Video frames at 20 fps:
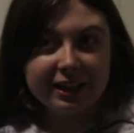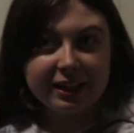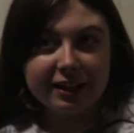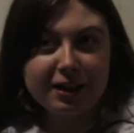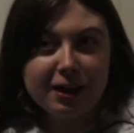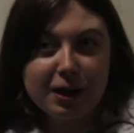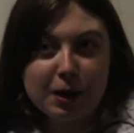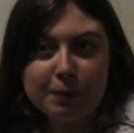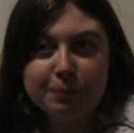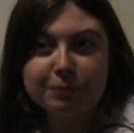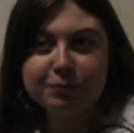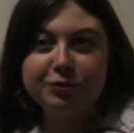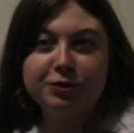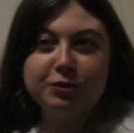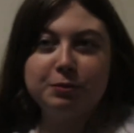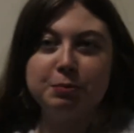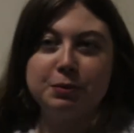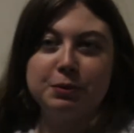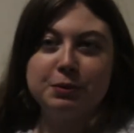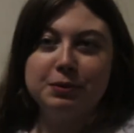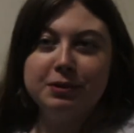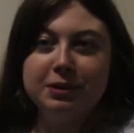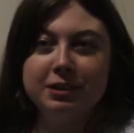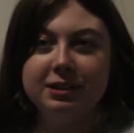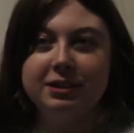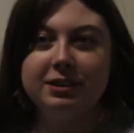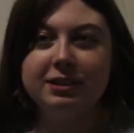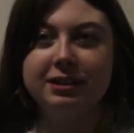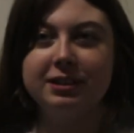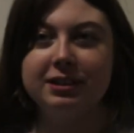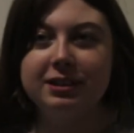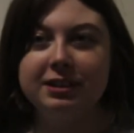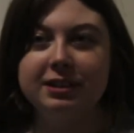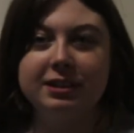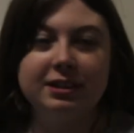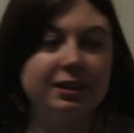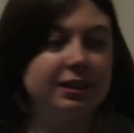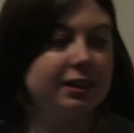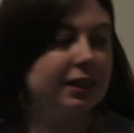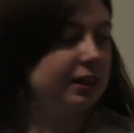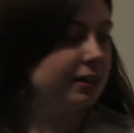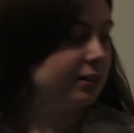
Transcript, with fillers: comfortable and get